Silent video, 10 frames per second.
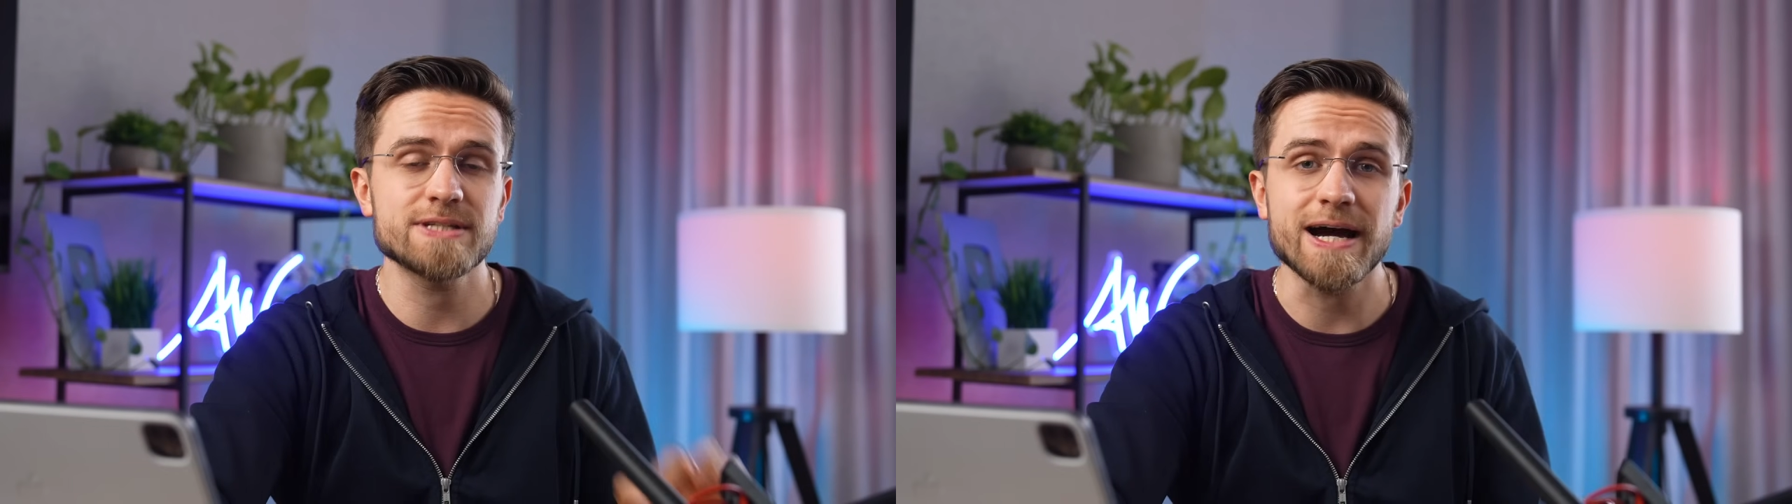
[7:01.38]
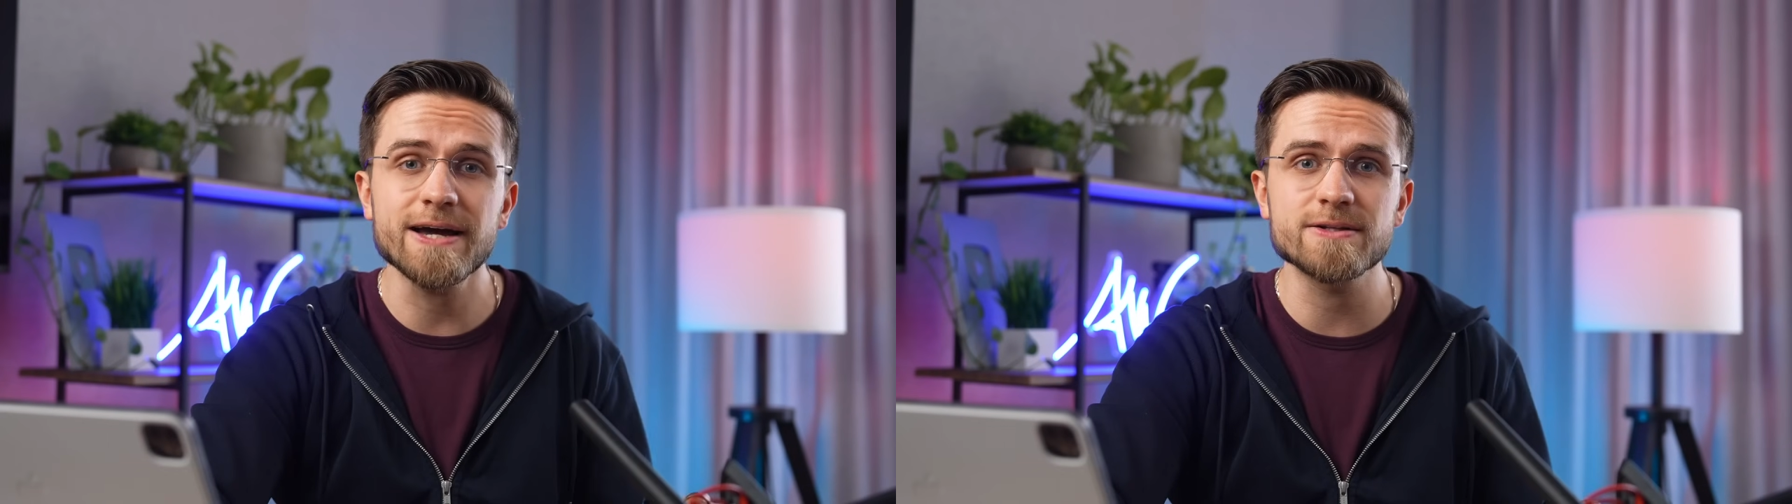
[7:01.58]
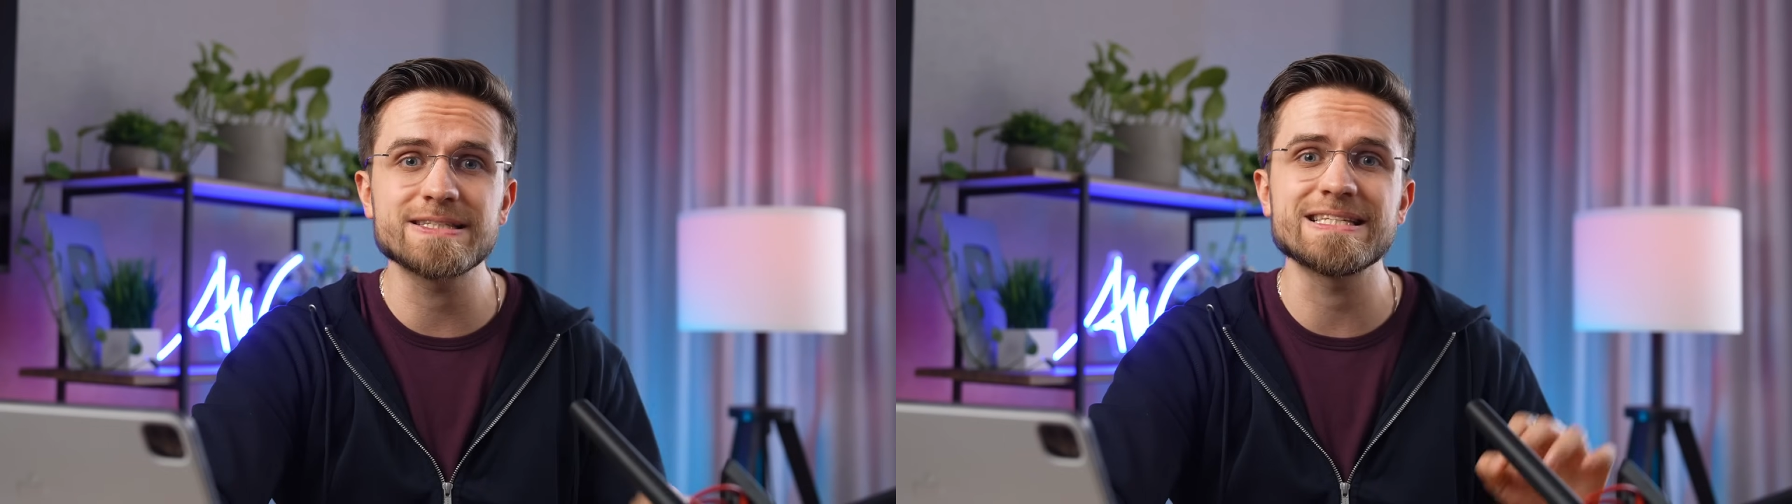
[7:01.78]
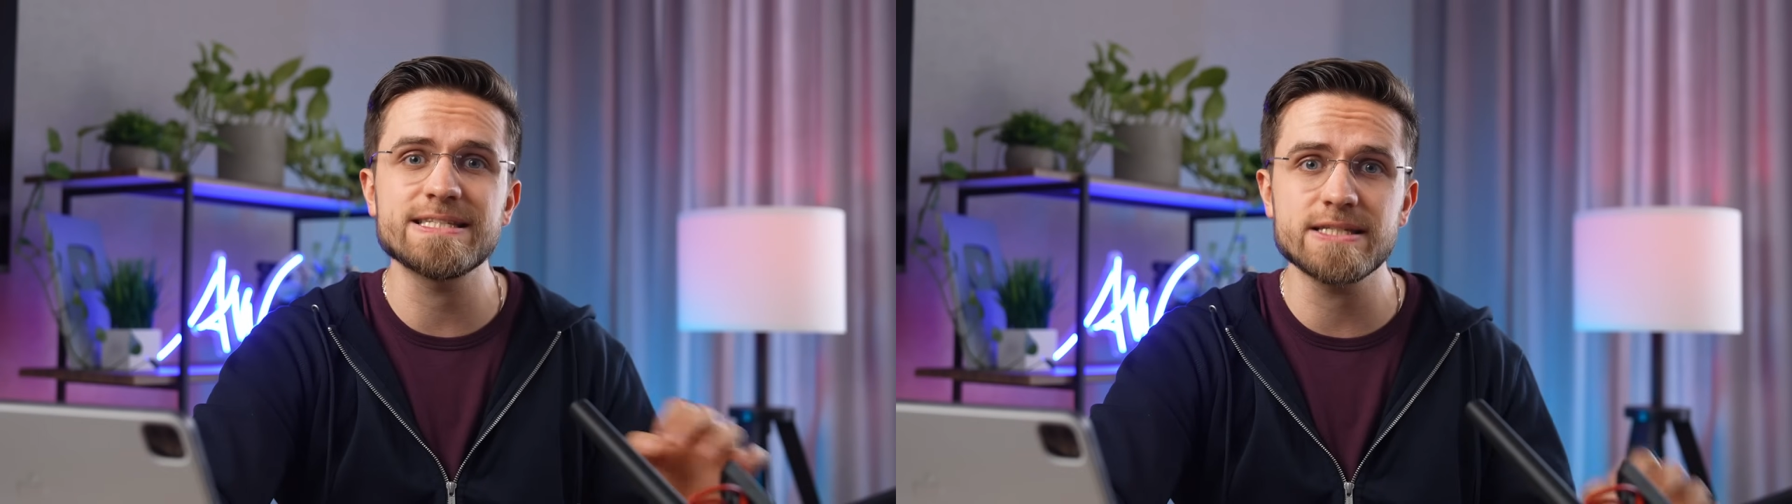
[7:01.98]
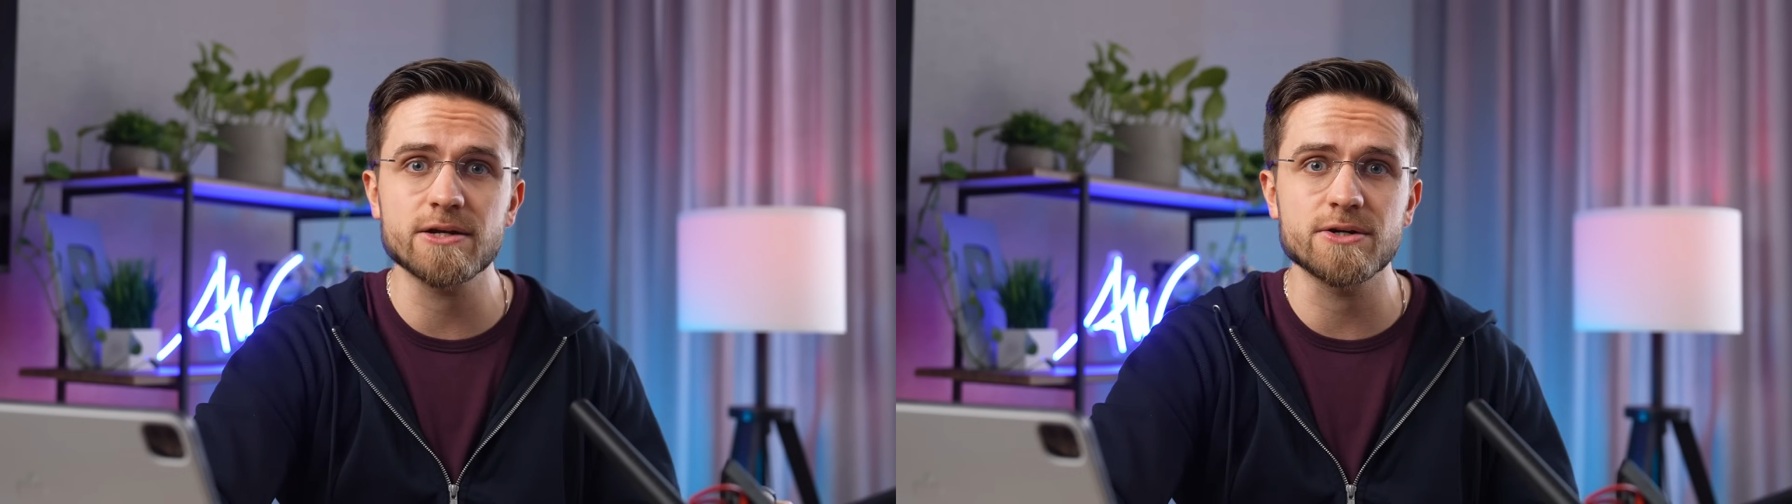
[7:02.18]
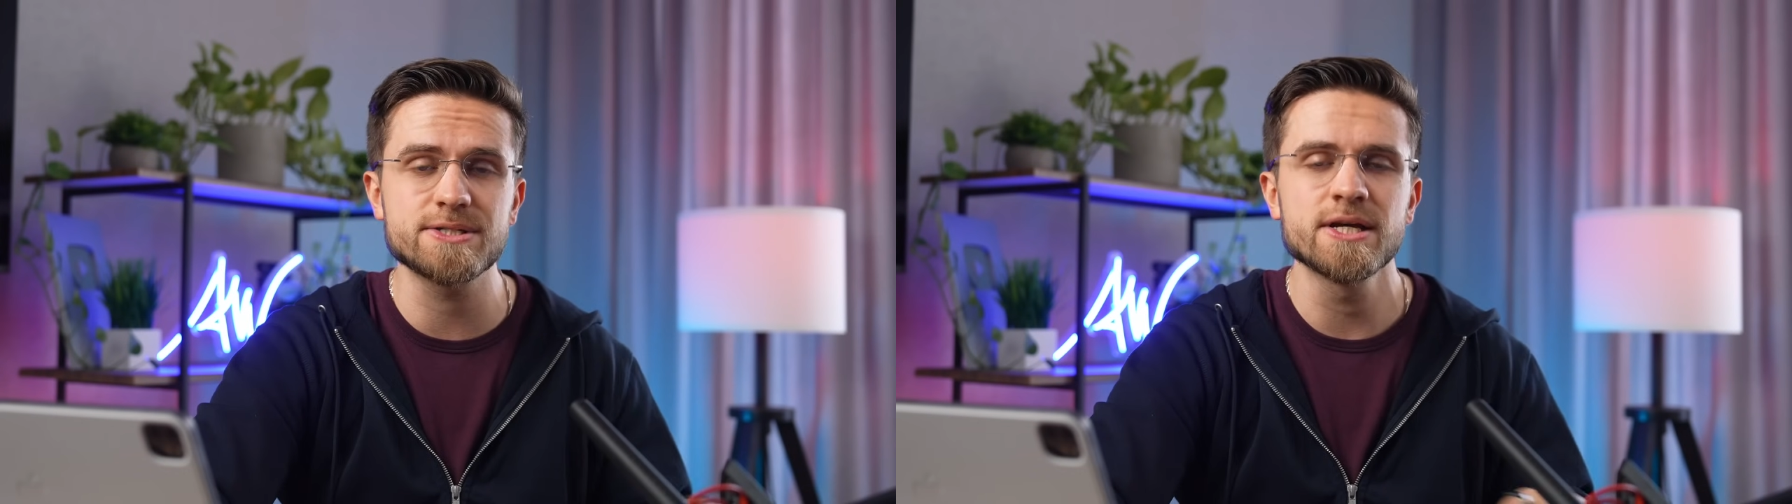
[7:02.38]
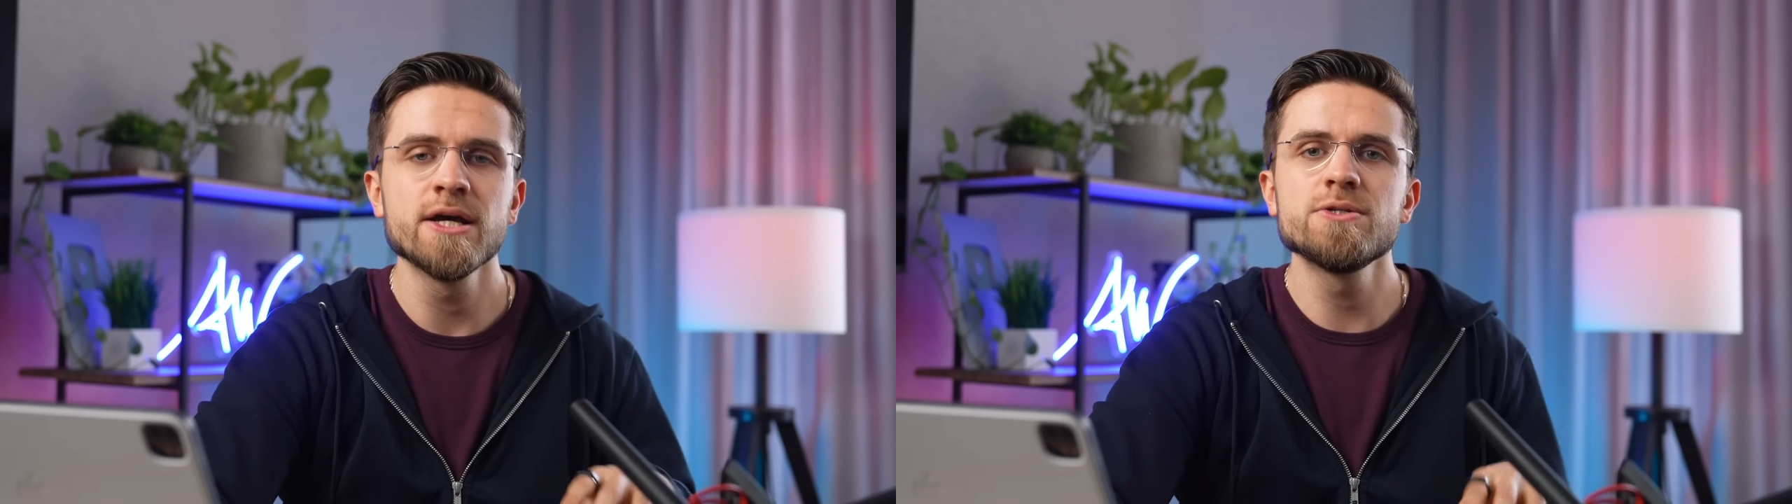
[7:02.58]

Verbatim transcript: titles and stickers